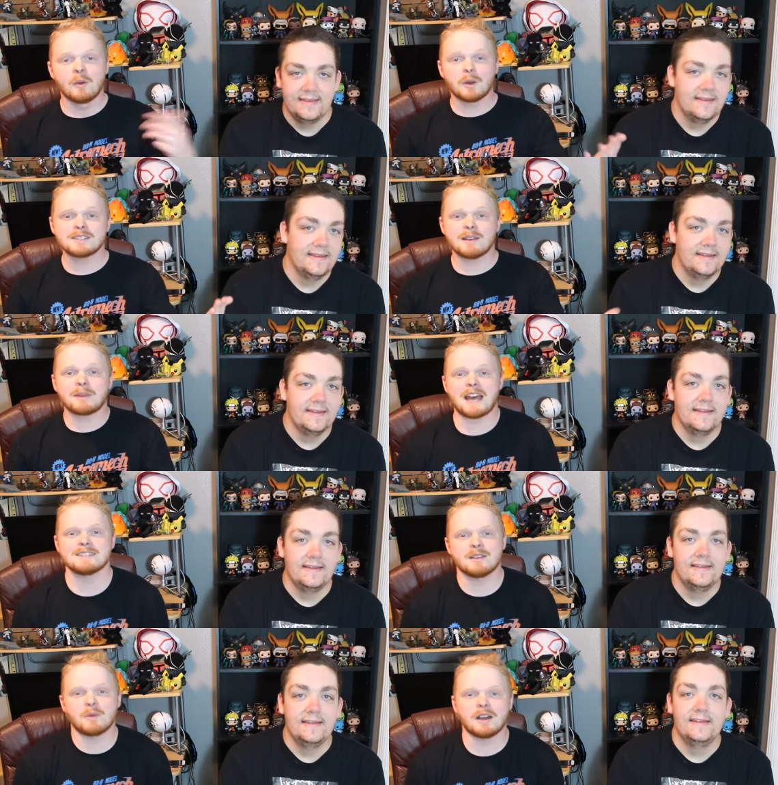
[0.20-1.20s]
Speaker 1: What's up,
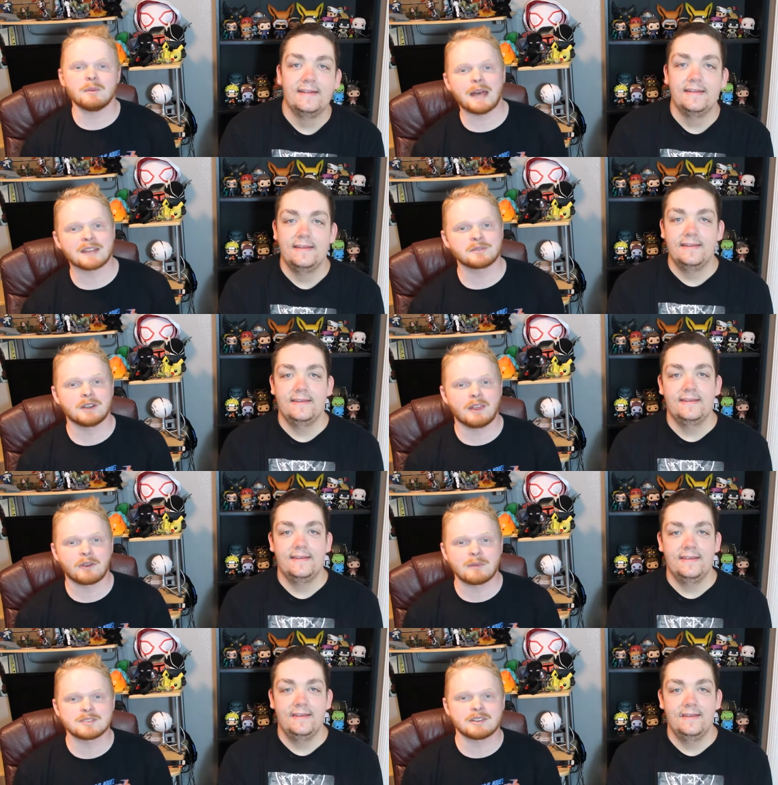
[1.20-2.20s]
guys, and welcome back to
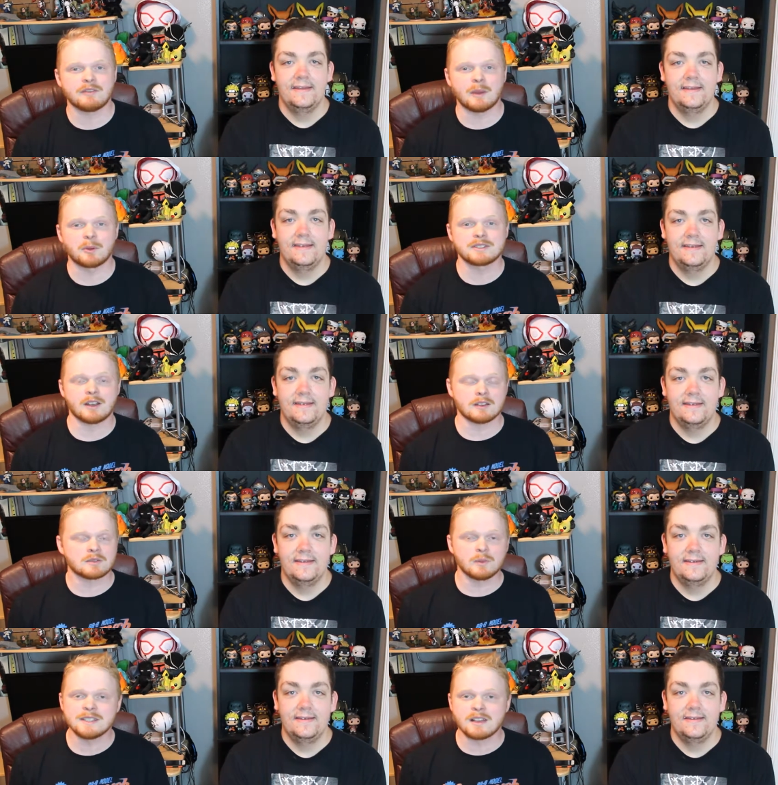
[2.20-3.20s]
another episode of Fanboy
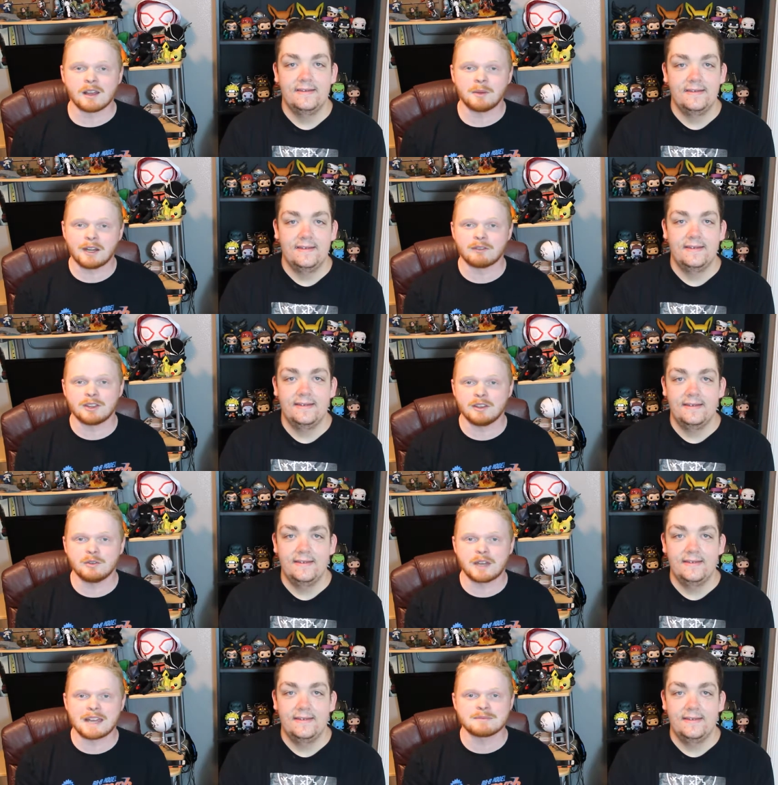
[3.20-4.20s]
Talks, where we talk about everything
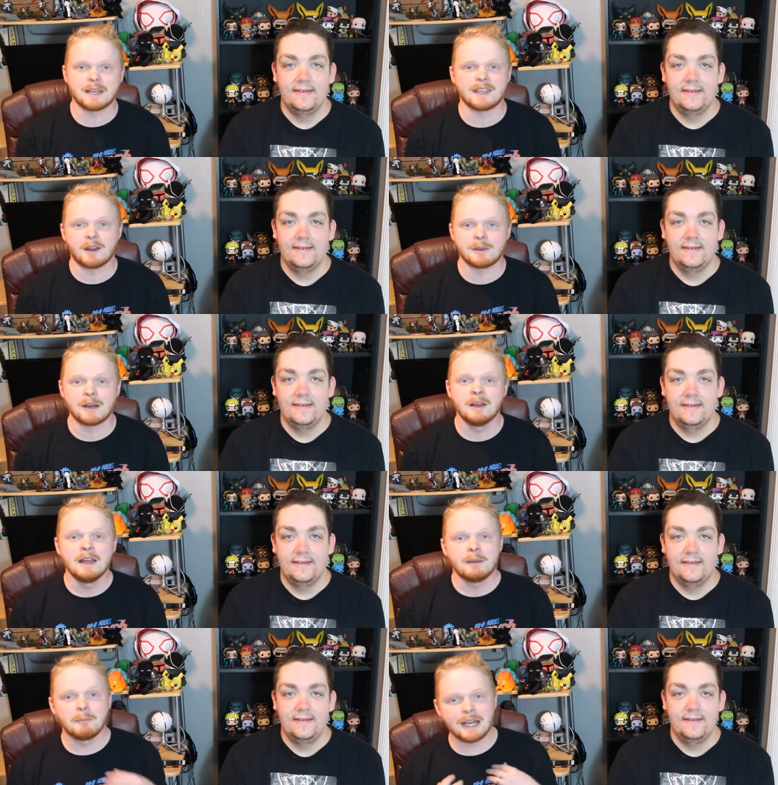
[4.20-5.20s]
you guys might care about.
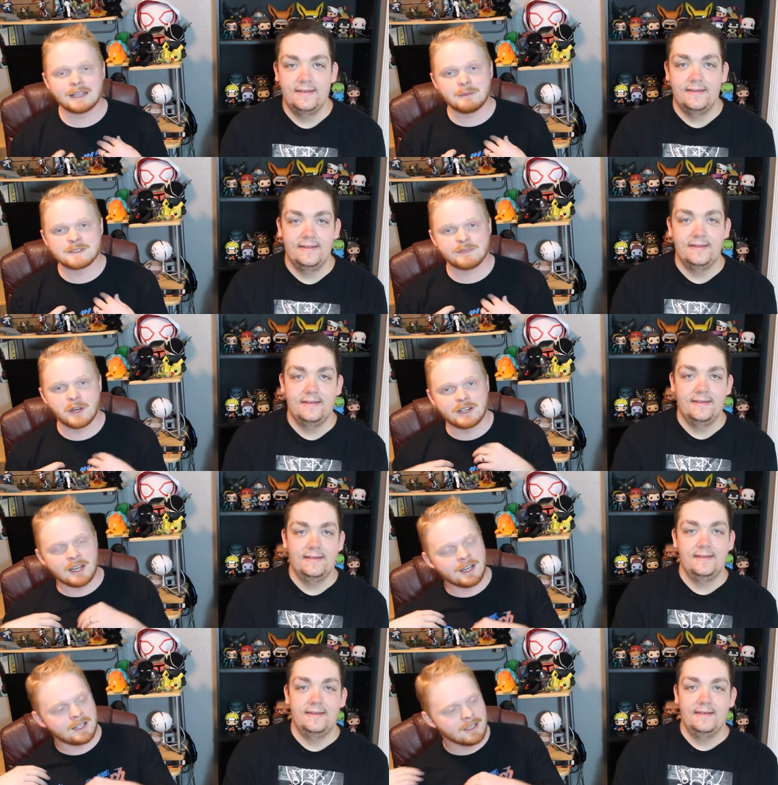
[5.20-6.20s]
My name is Vaughn
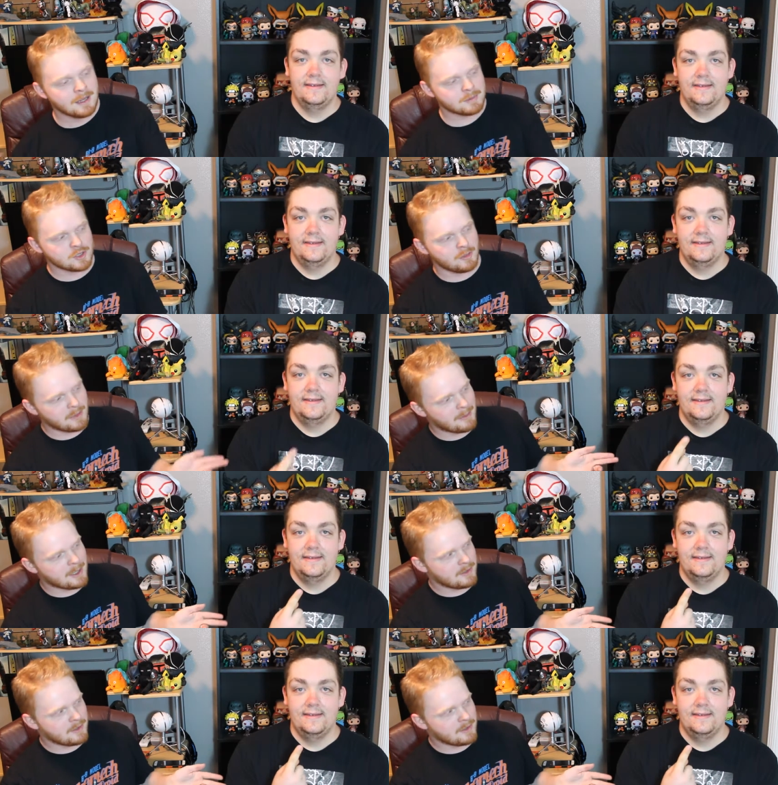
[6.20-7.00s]
Hyde. I'm joined by my